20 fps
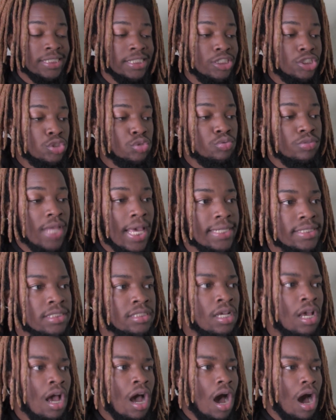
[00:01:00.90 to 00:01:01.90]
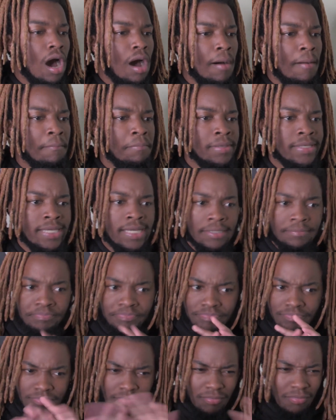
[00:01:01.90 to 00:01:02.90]
get to next, but yeah.
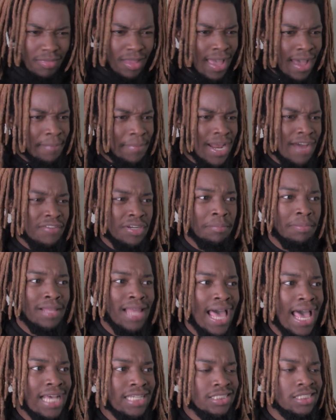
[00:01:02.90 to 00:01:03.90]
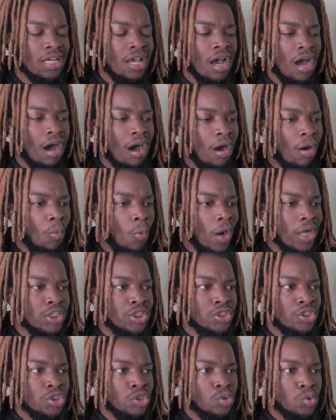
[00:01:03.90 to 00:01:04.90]
I've been having a blast
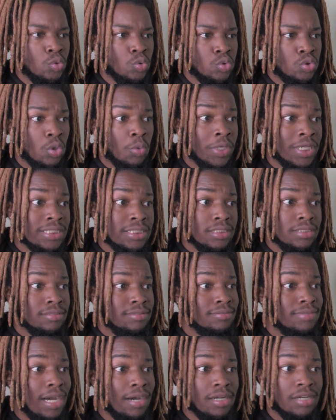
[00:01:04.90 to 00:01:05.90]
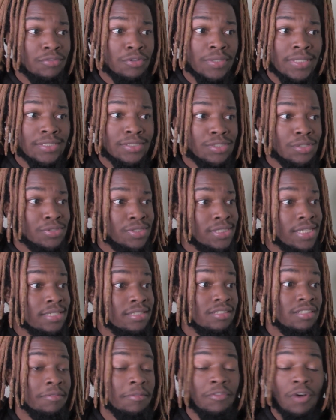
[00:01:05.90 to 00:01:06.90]
watching this dude, so we gonna see how everyone gets so
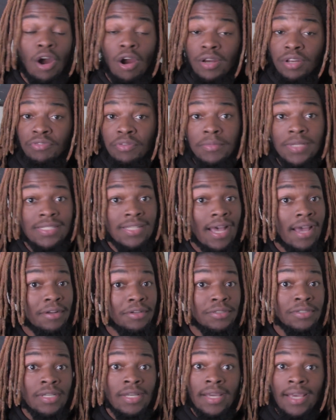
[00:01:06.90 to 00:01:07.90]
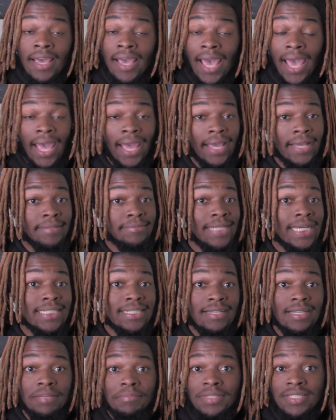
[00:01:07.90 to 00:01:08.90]
sensitive. Already from the title, hey, that's
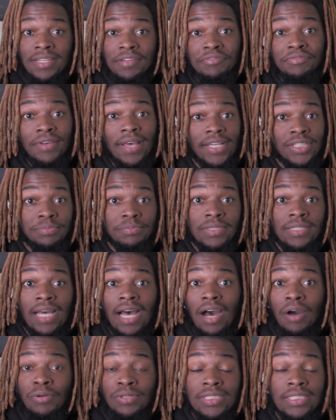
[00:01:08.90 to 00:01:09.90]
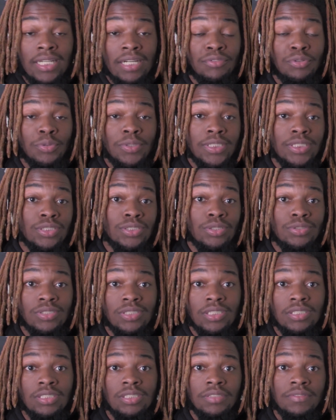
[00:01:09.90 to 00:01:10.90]
100% facts, man. How did everyone get so
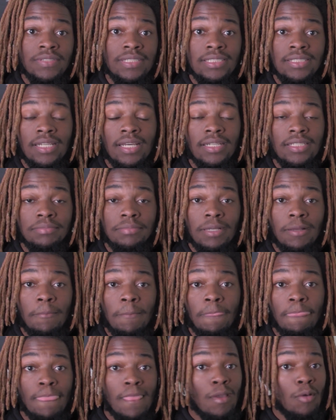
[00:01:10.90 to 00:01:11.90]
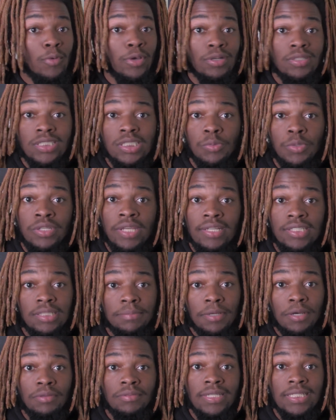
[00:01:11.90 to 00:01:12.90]
sensitive these days, man? We're gonna see what Dave
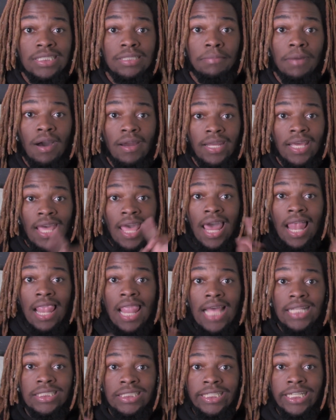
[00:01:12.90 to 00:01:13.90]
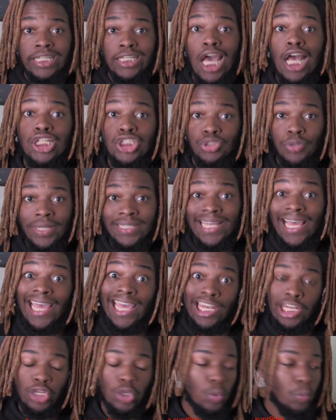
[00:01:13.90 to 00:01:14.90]
Chappelle thinks about it. Let's get straight
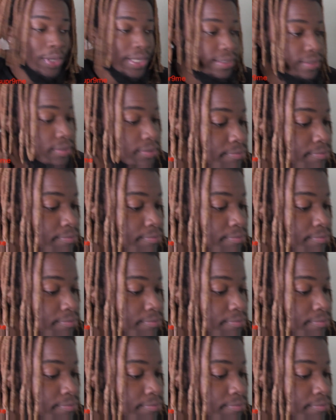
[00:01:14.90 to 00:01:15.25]
into it.